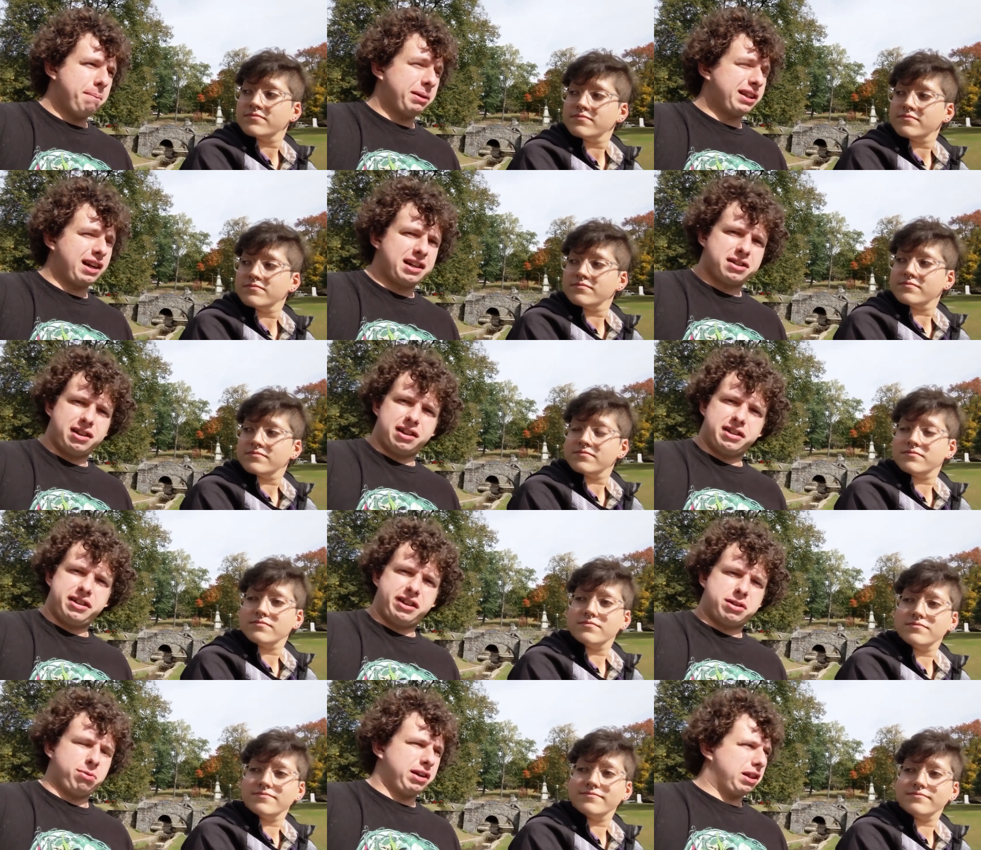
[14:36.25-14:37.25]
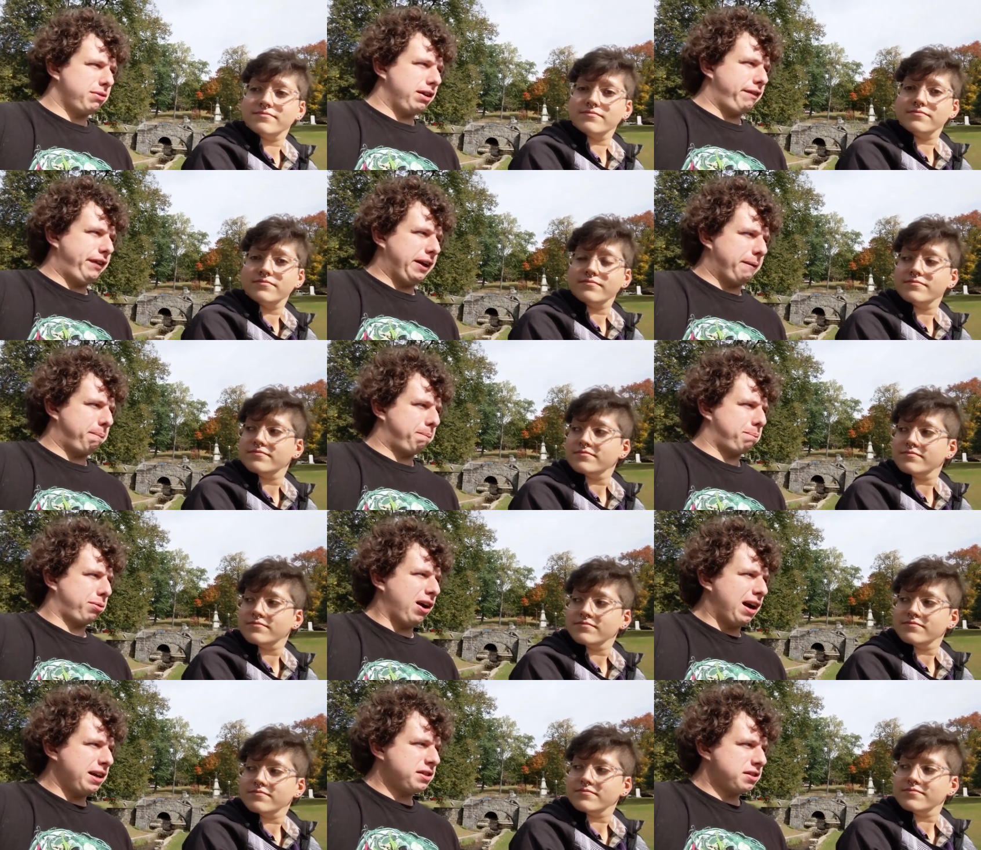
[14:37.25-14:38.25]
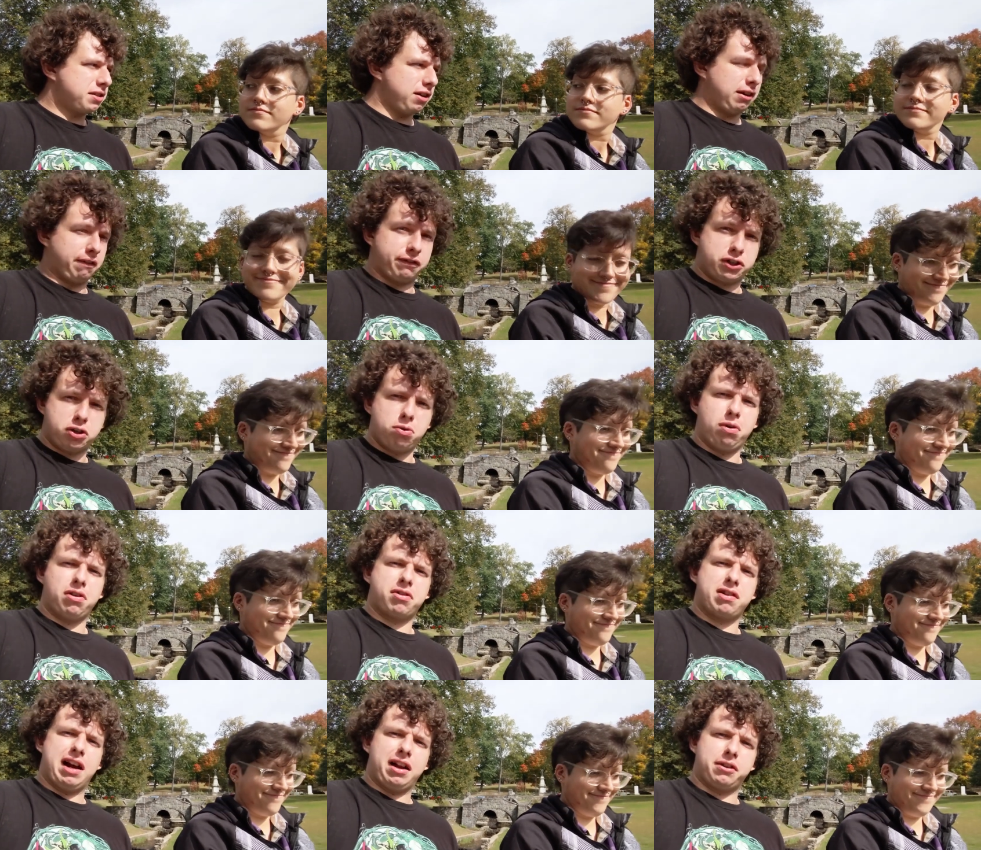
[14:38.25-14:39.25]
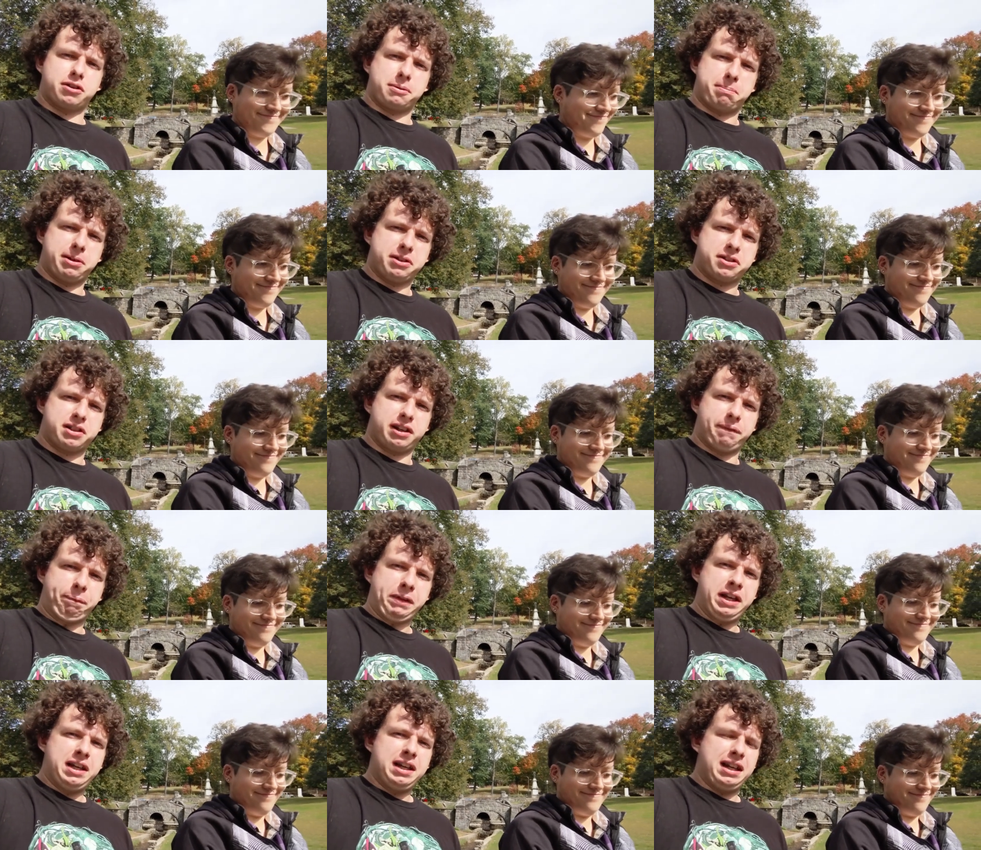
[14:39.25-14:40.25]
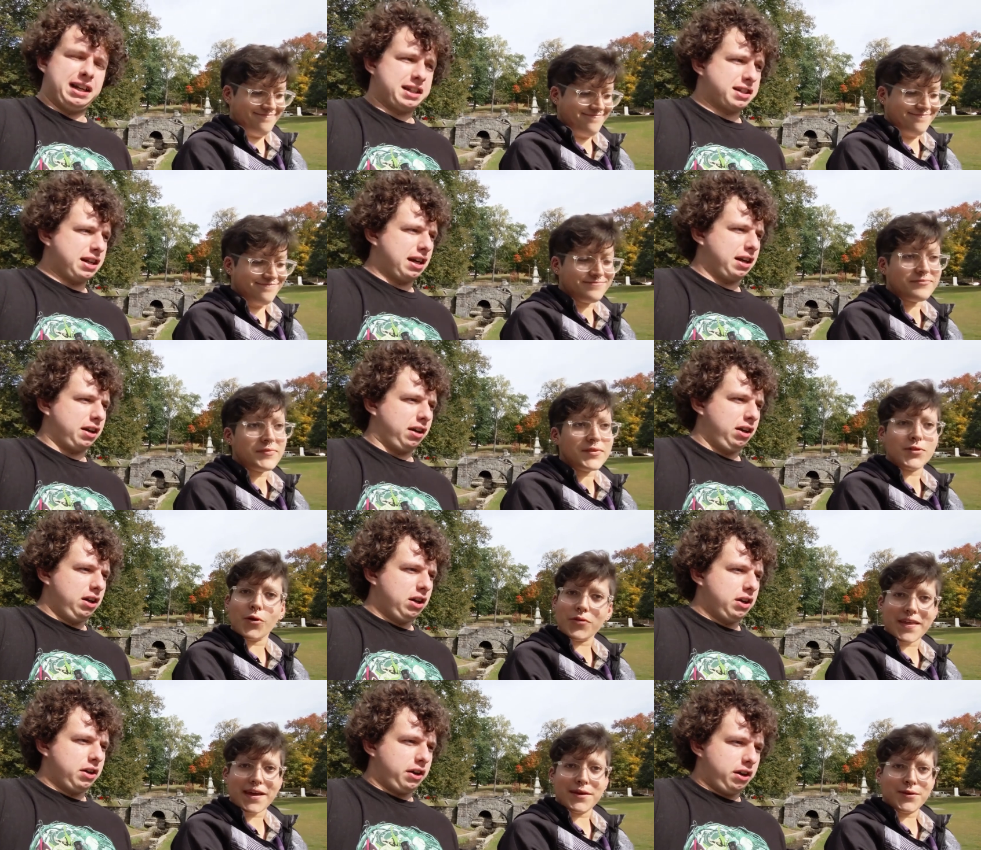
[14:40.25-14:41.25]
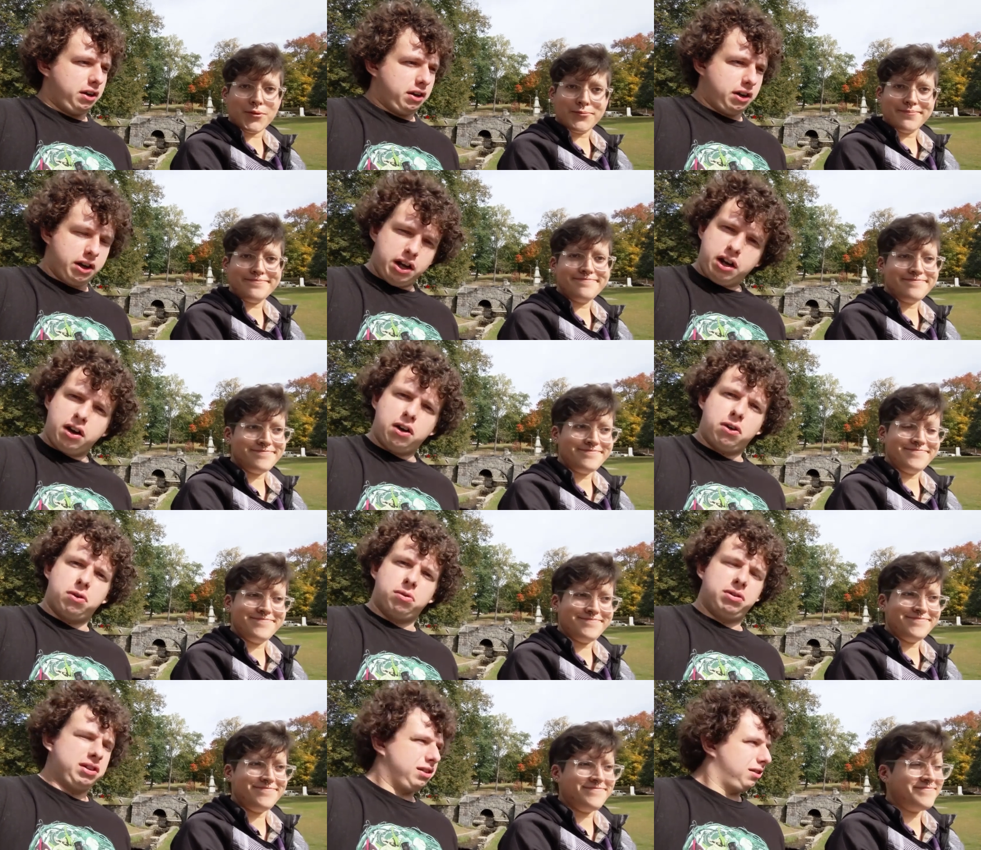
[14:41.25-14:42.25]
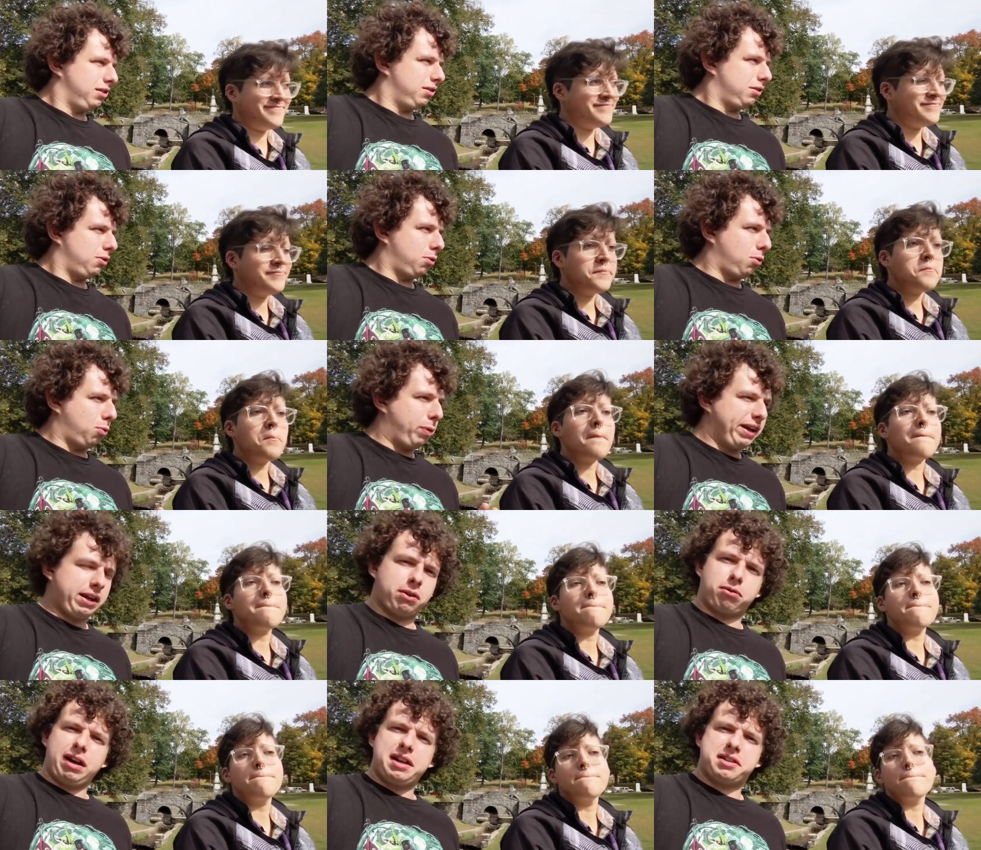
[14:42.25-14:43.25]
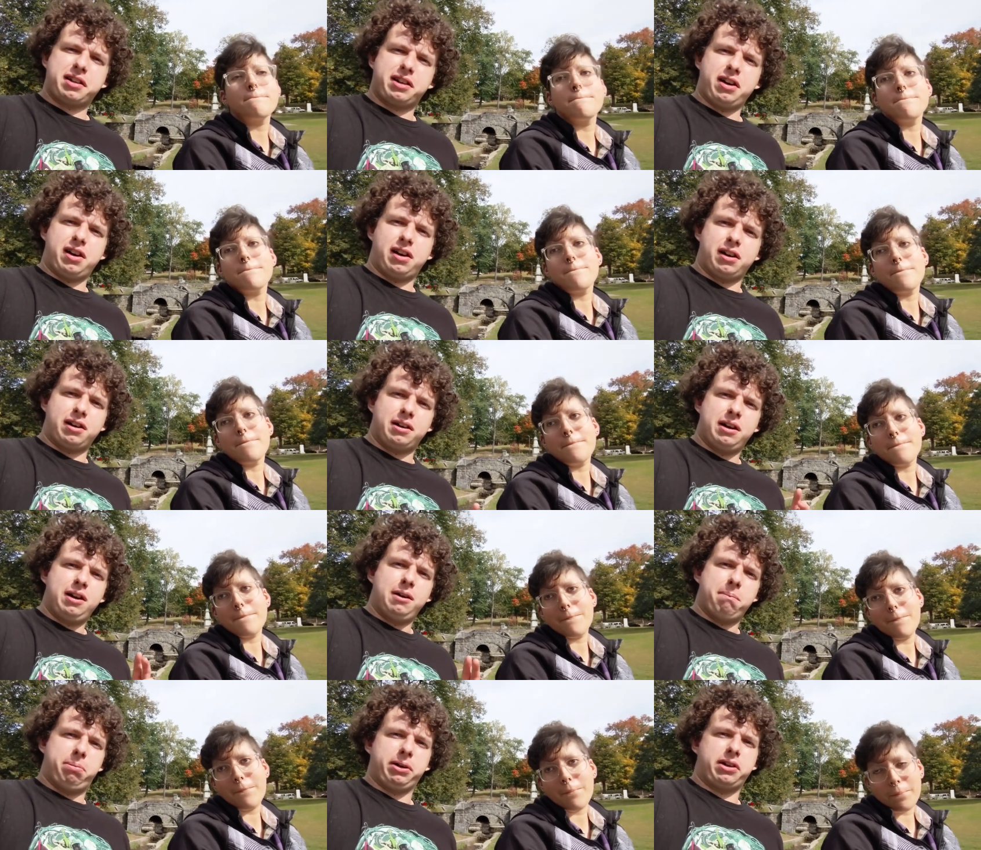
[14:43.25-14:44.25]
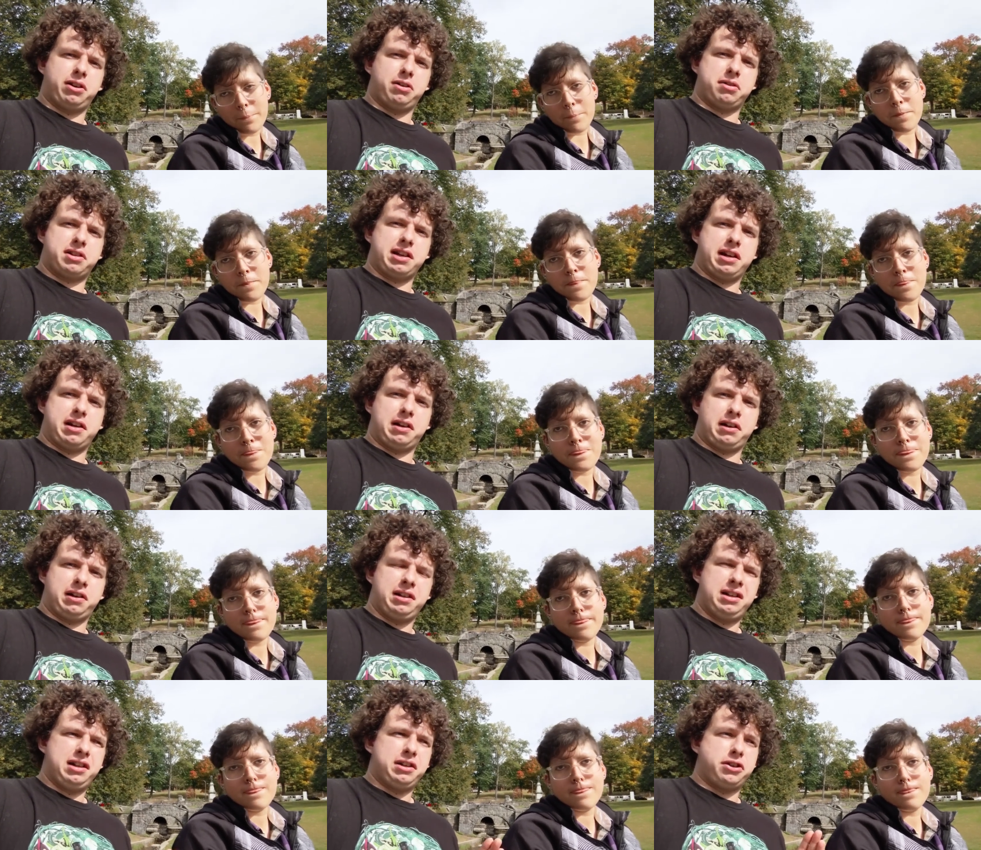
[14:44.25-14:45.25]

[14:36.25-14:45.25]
Speaker 1: But then I saw the D23 event price of $200 a person and said, No, thank you. No, we can rent a car, book a hotel,